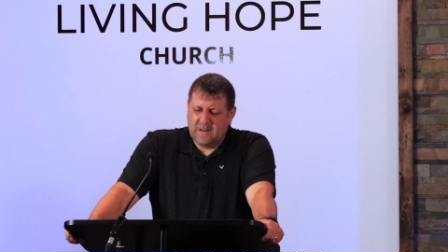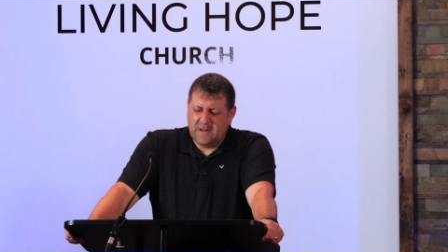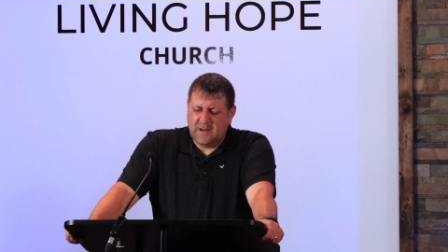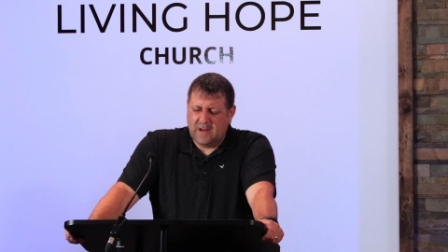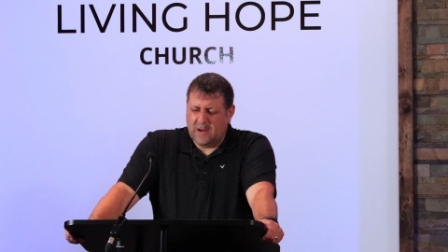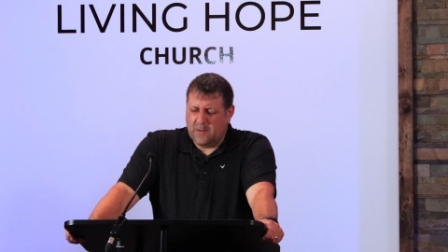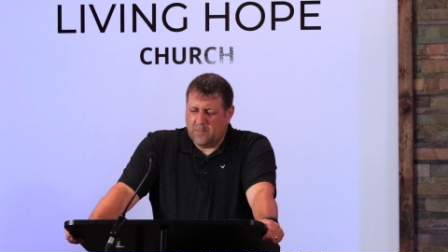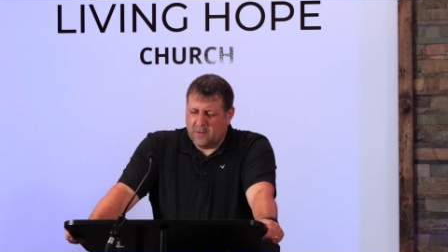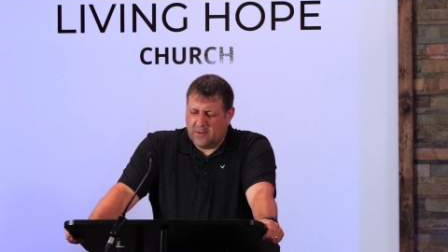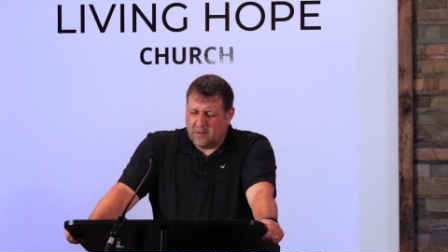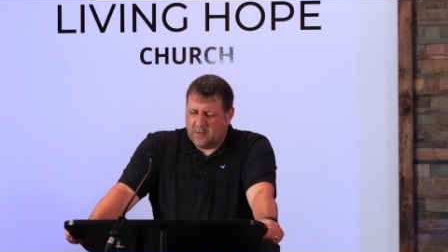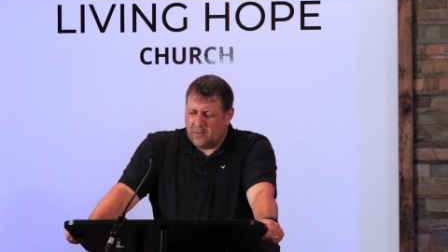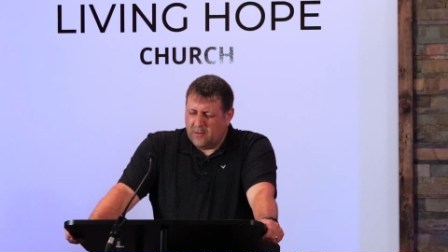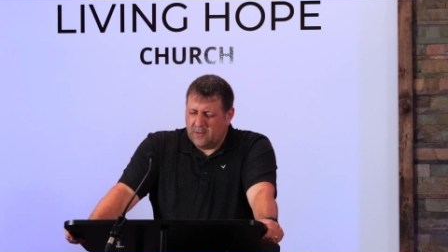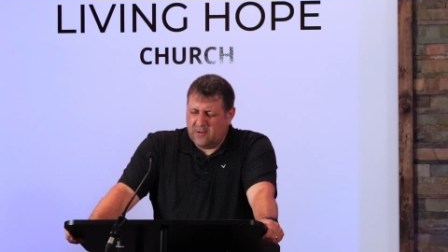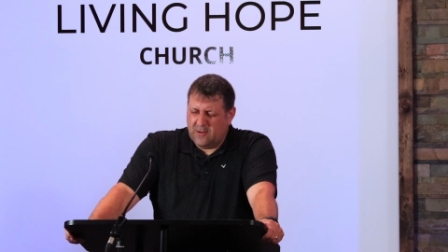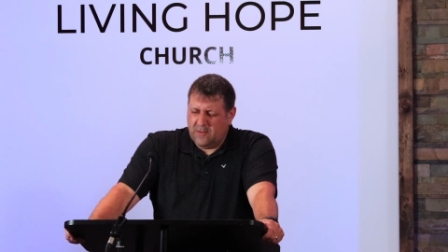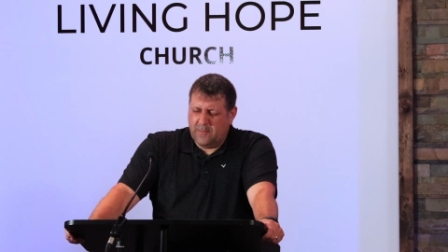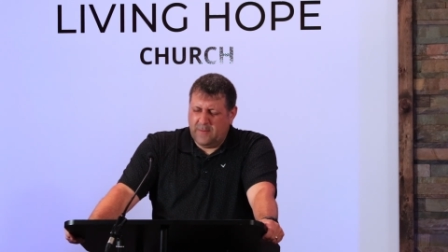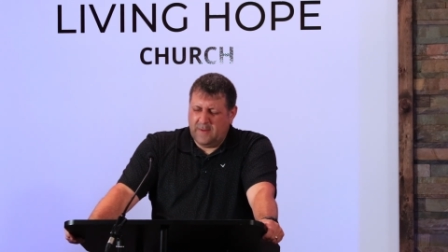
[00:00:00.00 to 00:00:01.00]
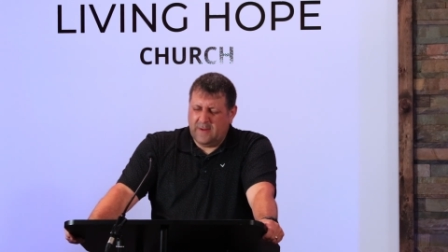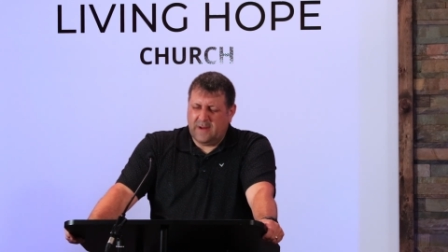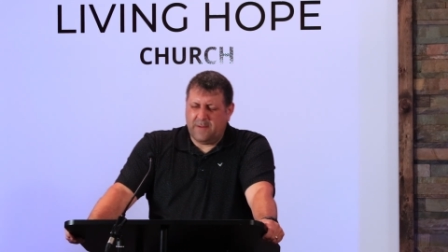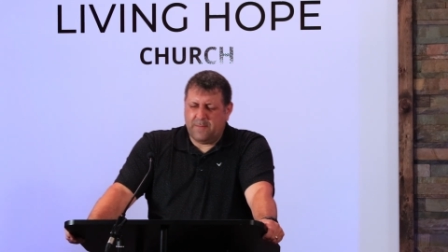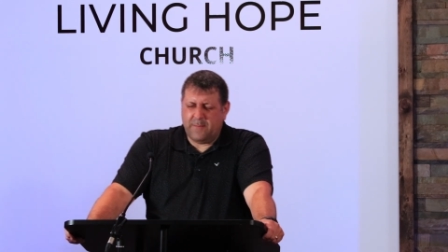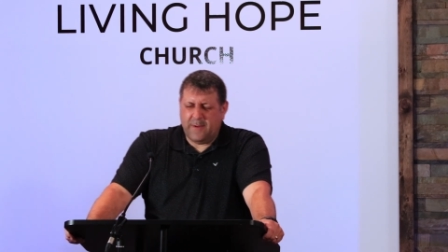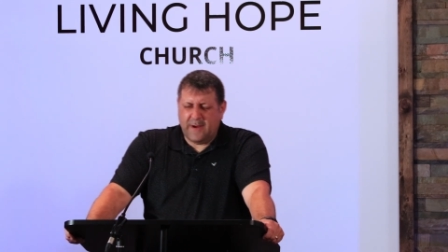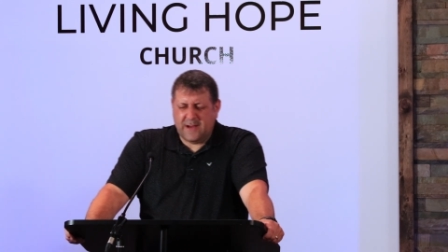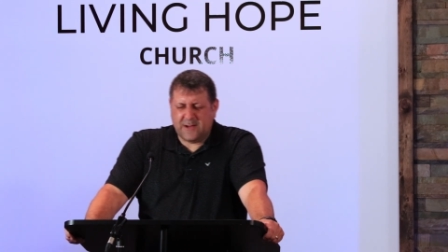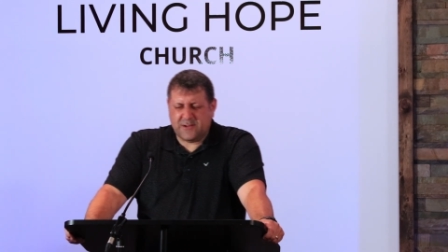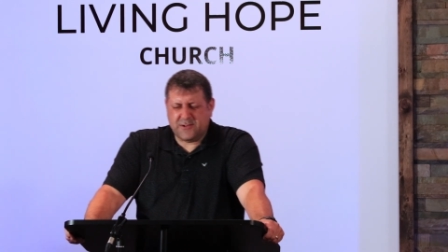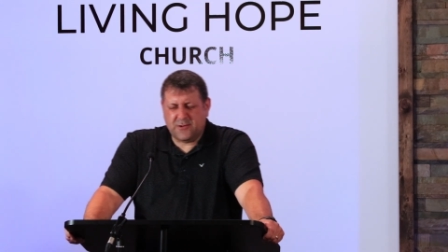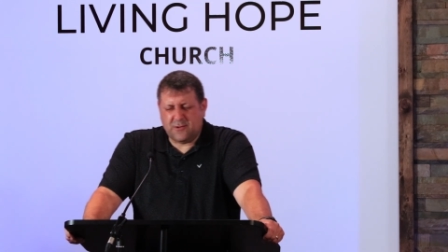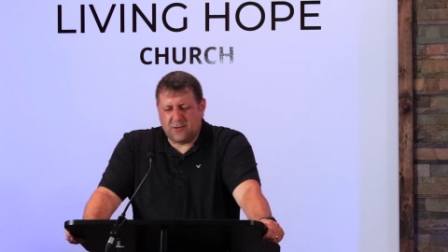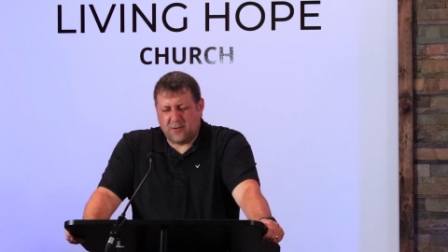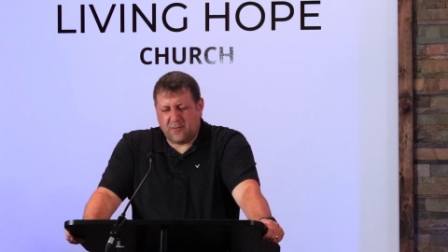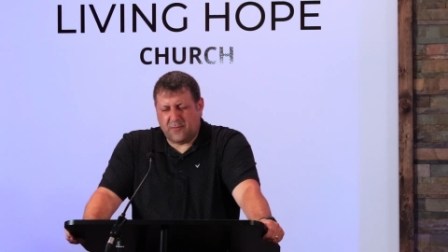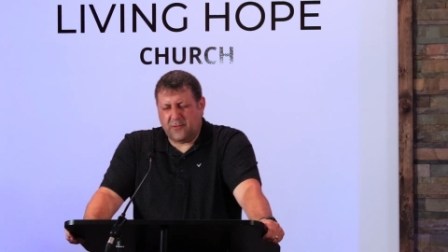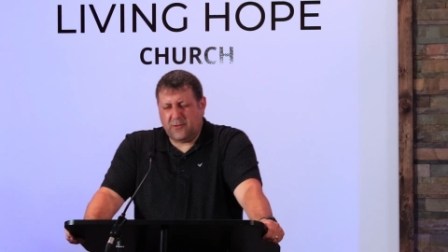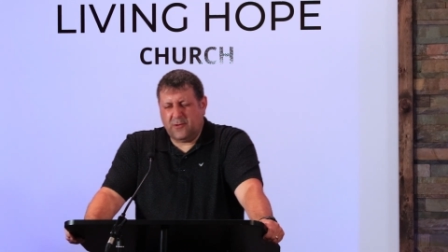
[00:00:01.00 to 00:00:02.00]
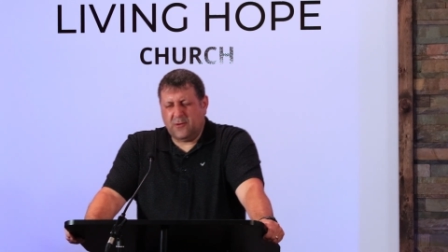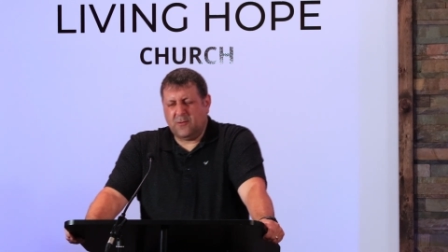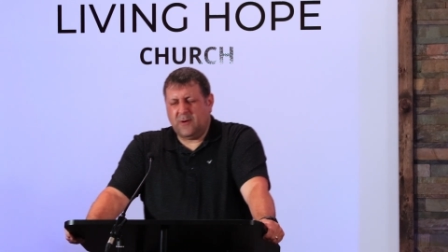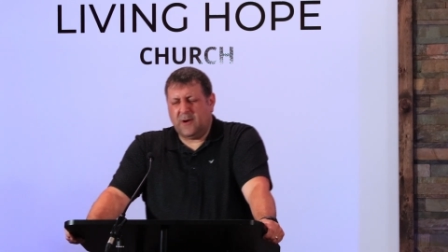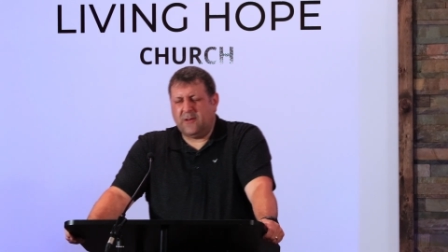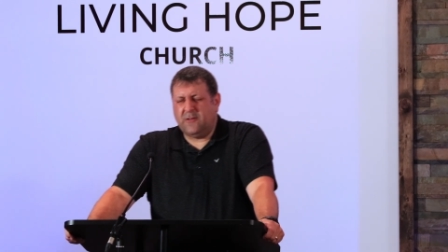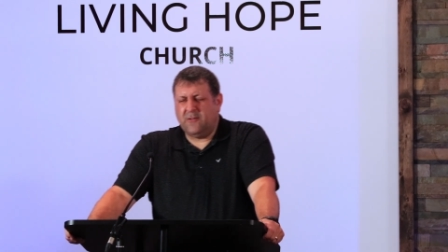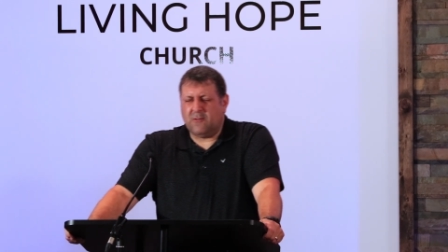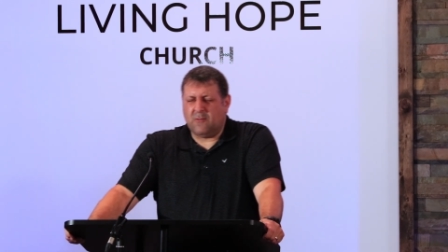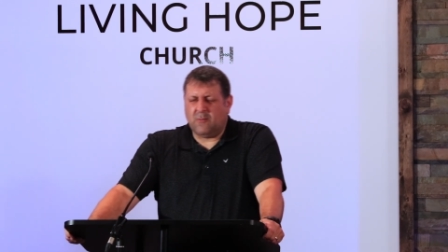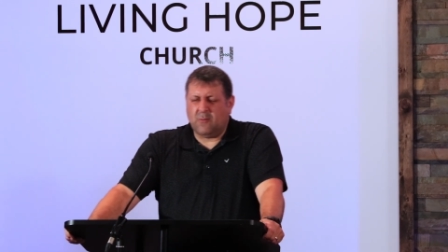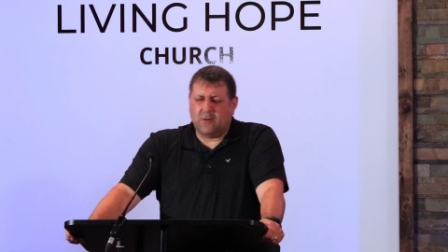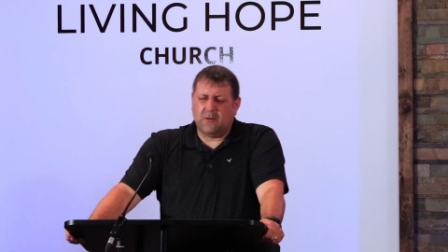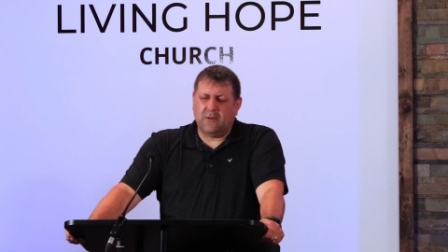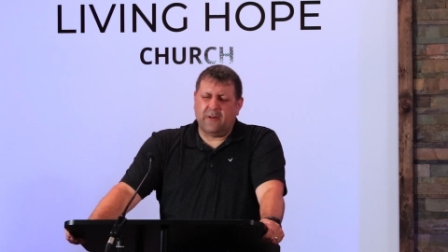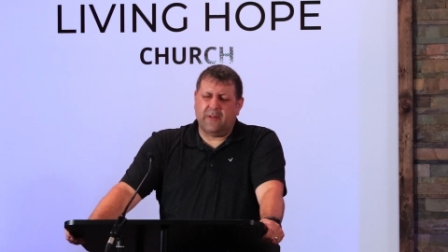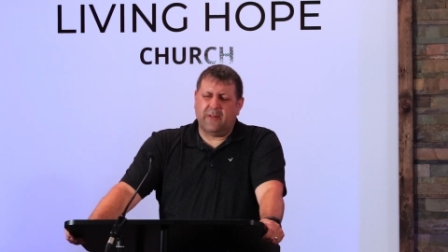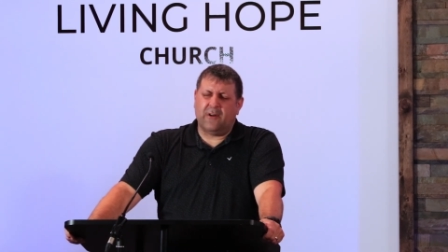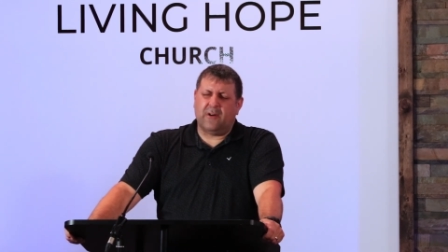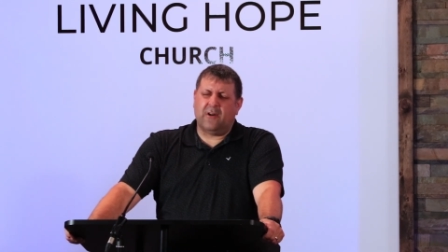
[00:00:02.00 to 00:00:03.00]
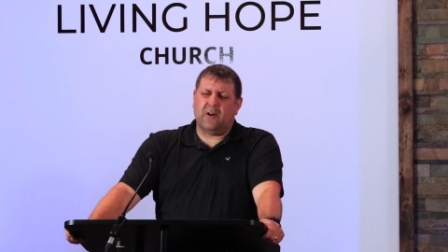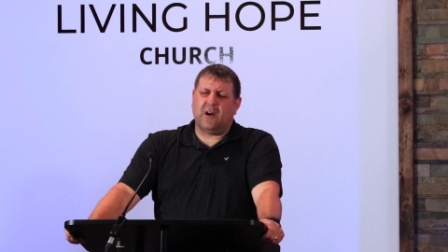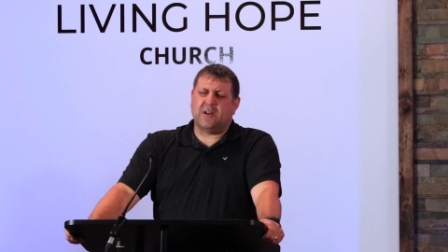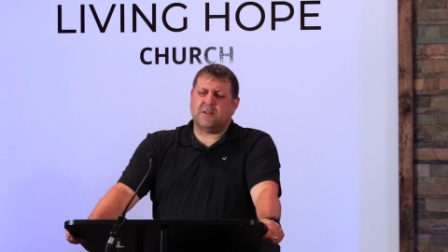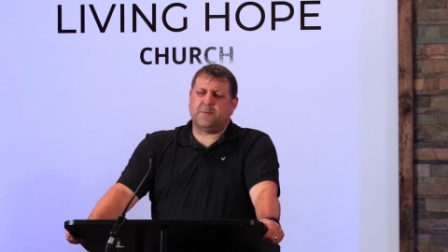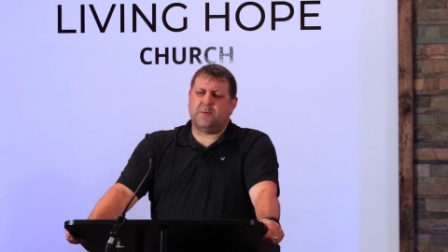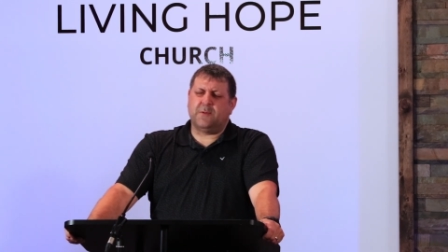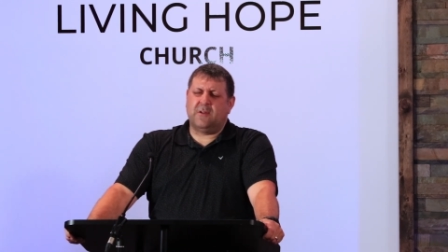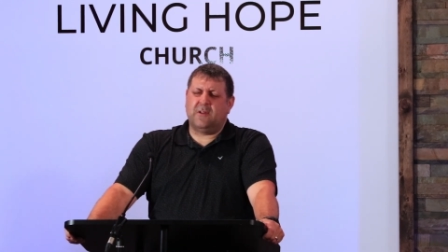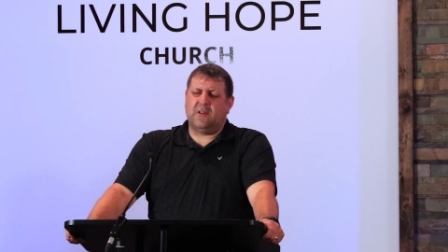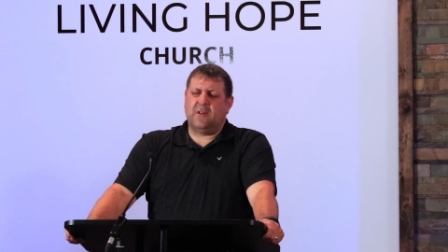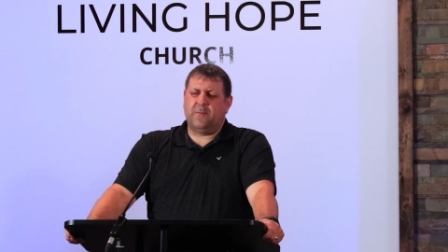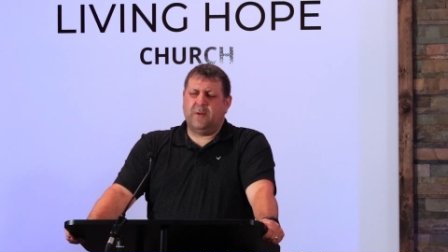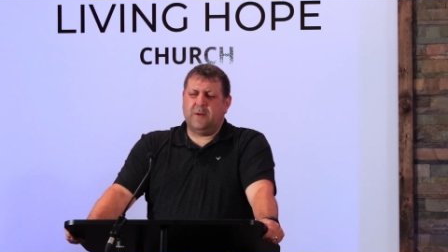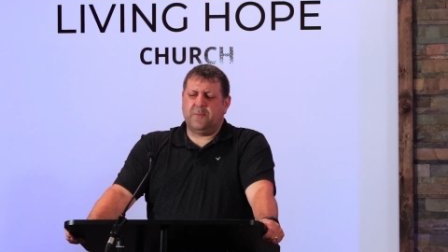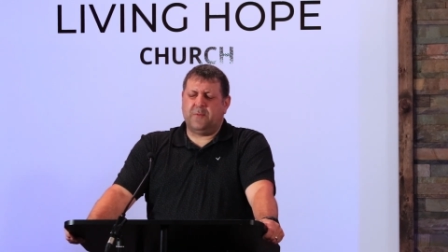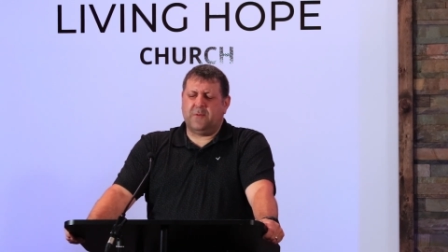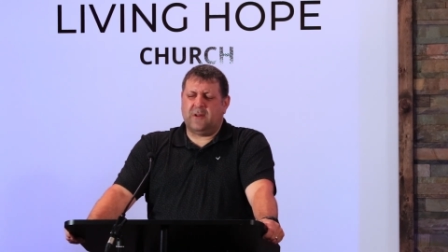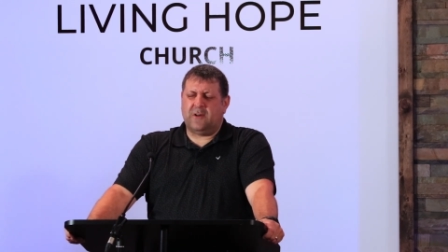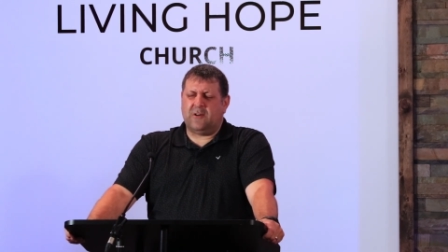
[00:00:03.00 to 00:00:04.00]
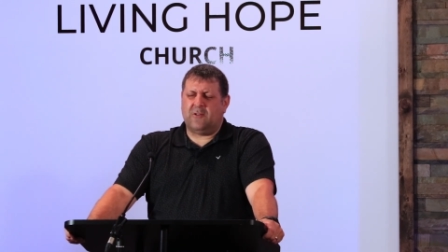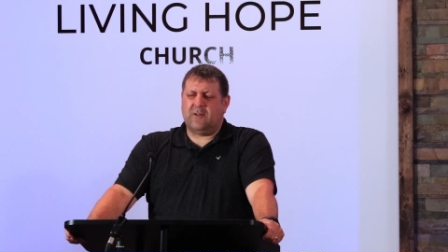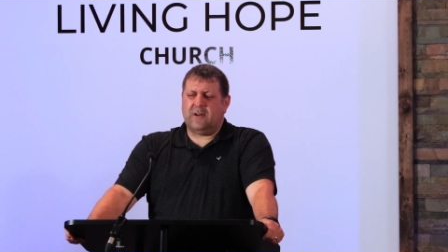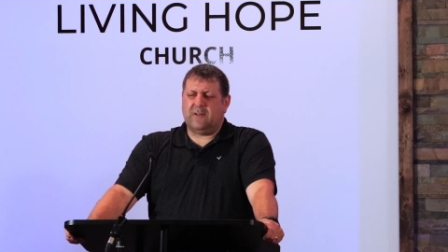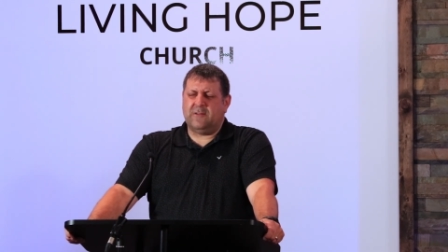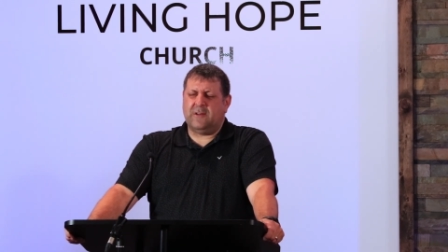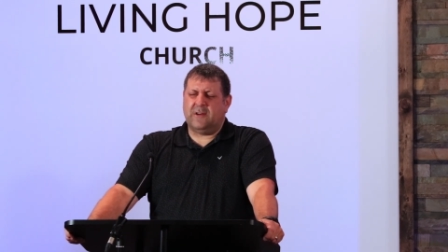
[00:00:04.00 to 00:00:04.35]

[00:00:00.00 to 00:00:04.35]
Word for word: And we're going to be ambassadors for you and your word and the gospel to the people that are around